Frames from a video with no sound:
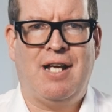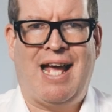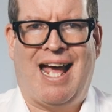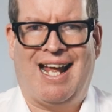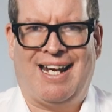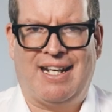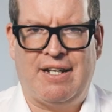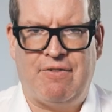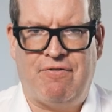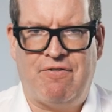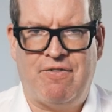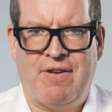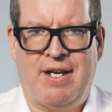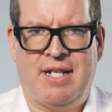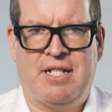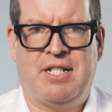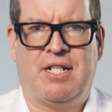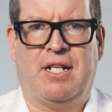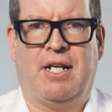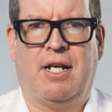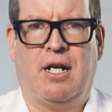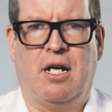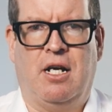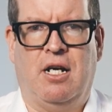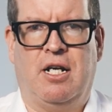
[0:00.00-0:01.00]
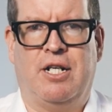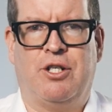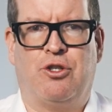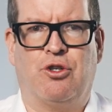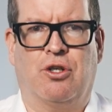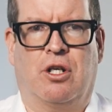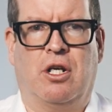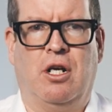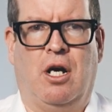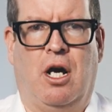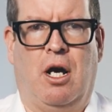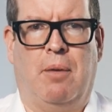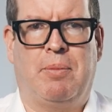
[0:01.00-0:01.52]
aliphatic
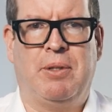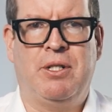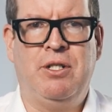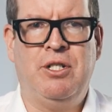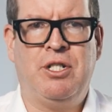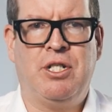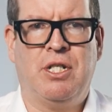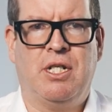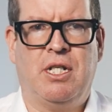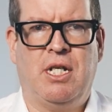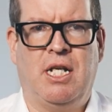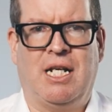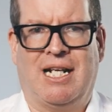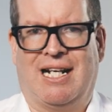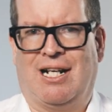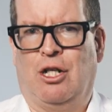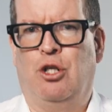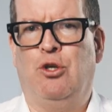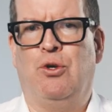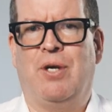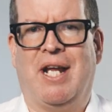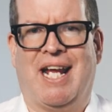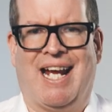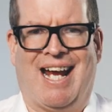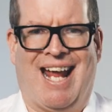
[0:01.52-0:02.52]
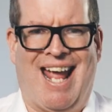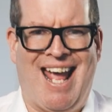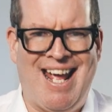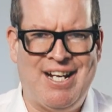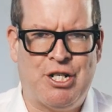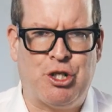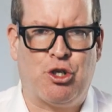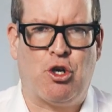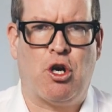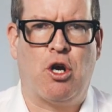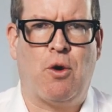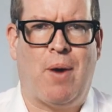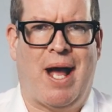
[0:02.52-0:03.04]
hydrocarbons, including
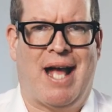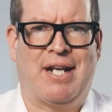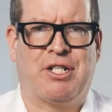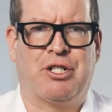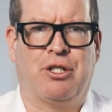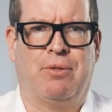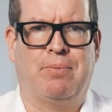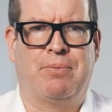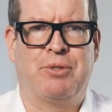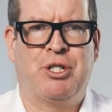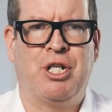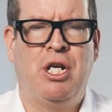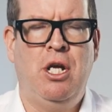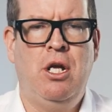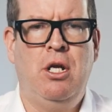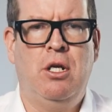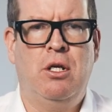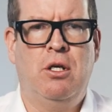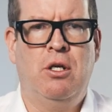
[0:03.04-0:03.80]
heteroatoms,